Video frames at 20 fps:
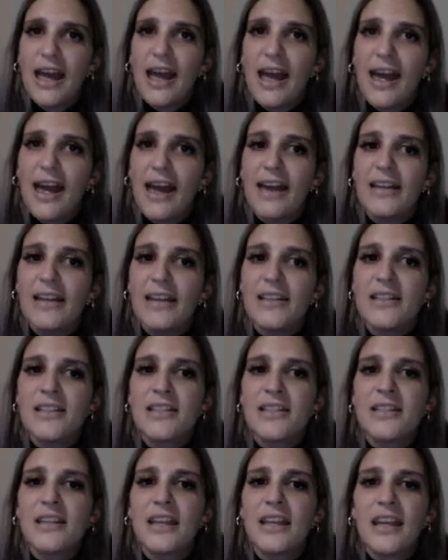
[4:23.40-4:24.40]

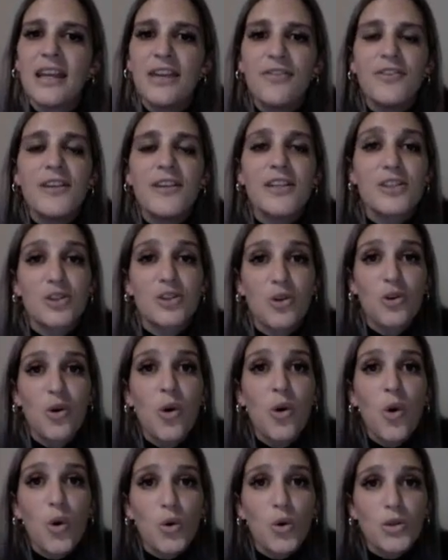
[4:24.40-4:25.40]
And if he is
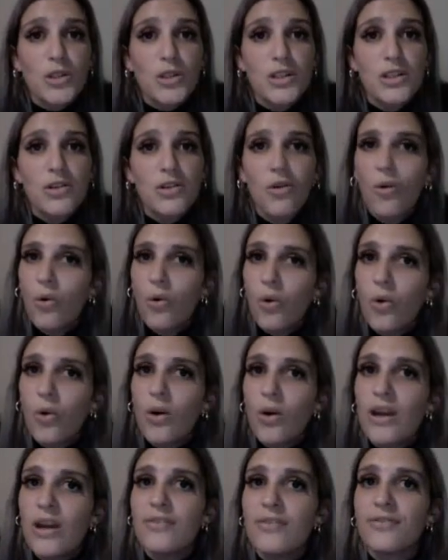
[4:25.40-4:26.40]
caught, or
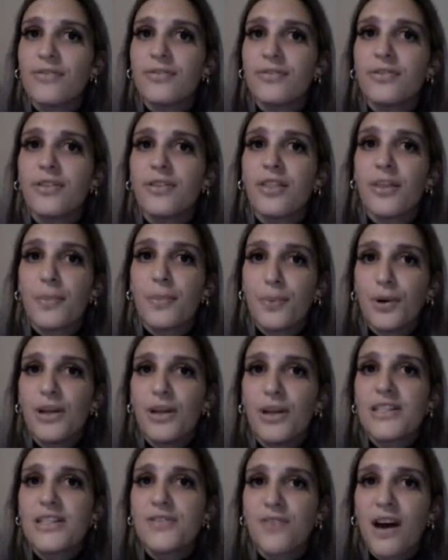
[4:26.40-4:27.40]
if the
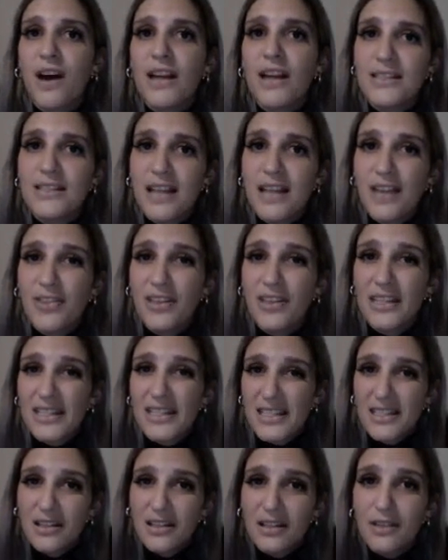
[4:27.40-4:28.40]
prince finds out that he's
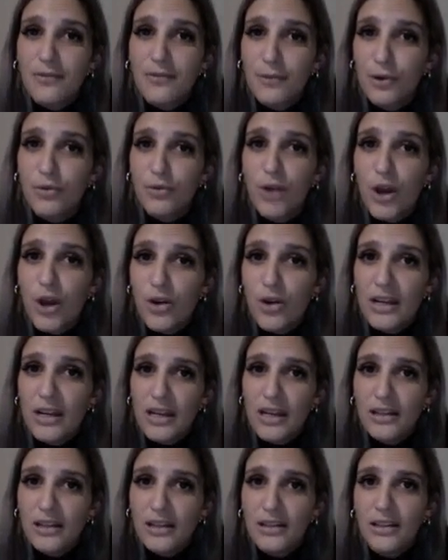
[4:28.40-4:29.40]
still in
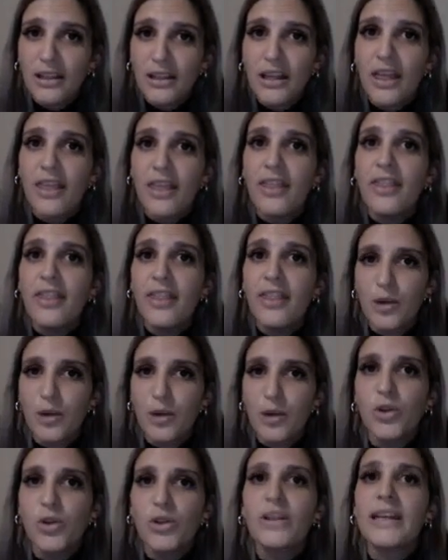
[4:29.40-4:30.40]
Verona, they
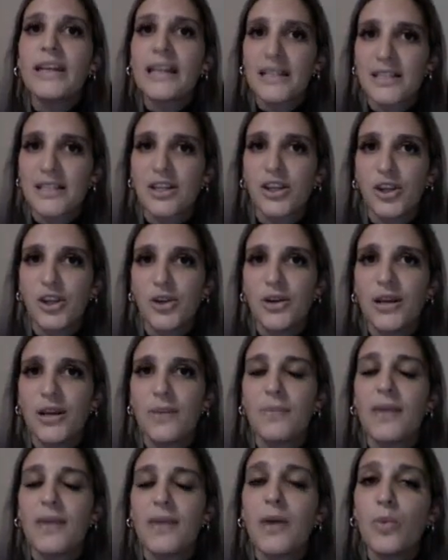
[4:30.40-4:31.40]
will execute
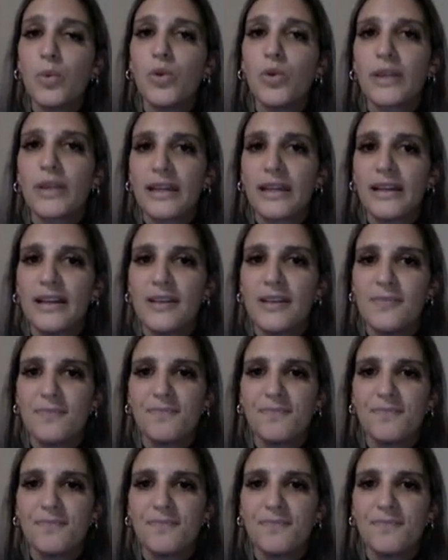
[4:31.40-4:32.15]
him, they will kill him.